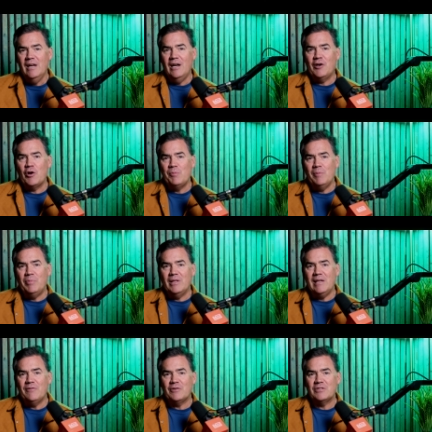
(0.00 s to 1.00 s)
a group of
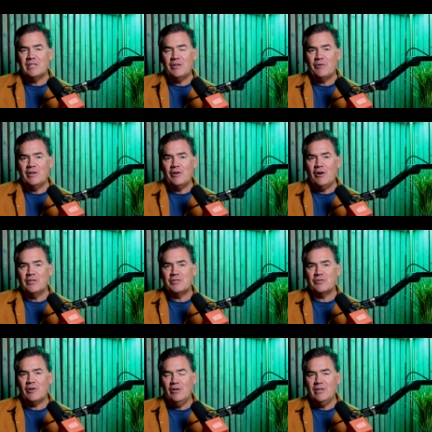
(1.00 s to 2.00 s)
believers that are in
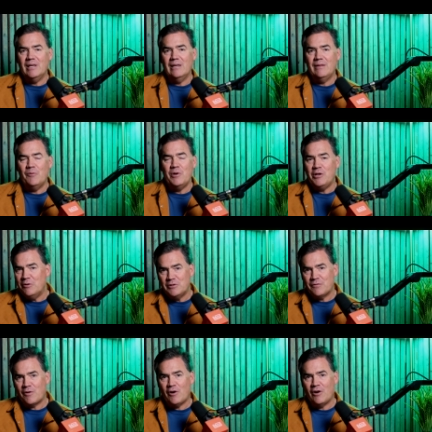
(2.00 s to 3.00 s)
Australia that we use
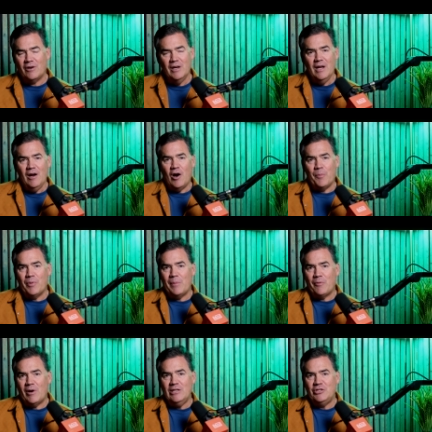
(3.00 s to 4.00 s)
for our, our
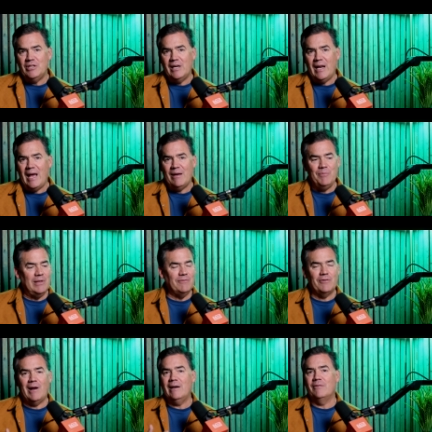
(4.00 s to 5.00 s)
preparation and have been
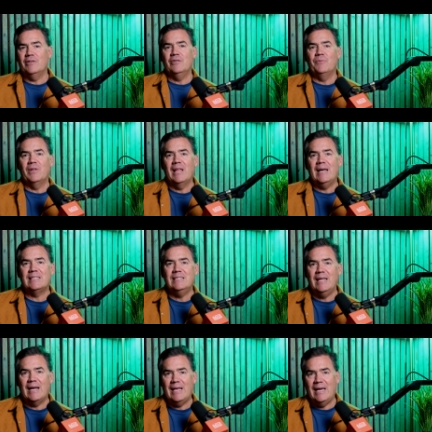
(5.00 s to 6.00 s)
for, I don't know, the last
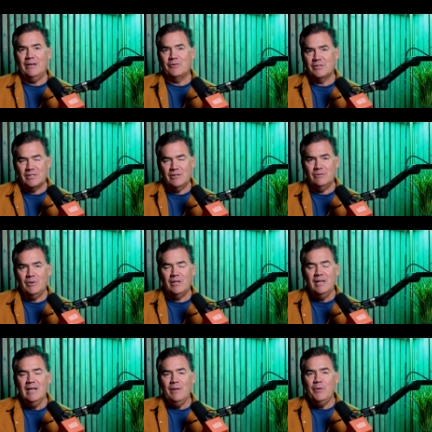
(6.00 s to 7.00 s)
decade or so. Well,
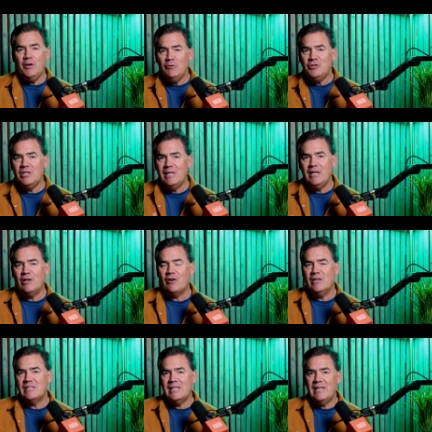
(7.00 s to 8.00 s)
the notion here
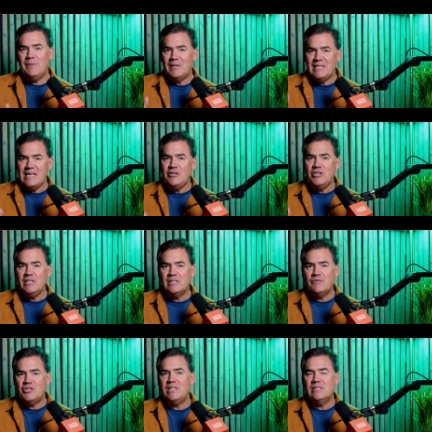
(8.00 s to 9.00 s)
is that in the teachings
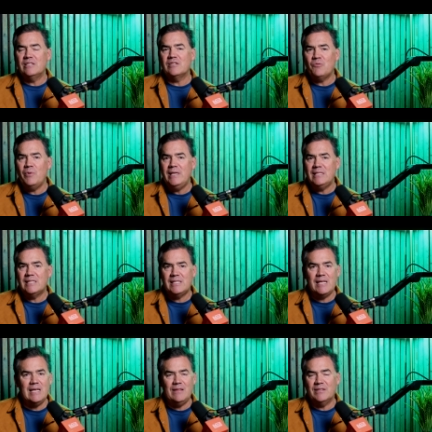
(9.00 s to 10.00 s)
of Jesus, we
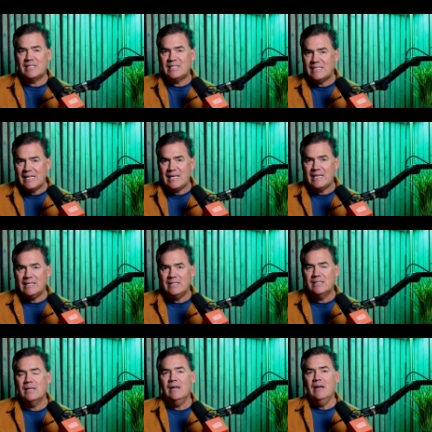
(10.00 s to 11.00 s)
see the seeds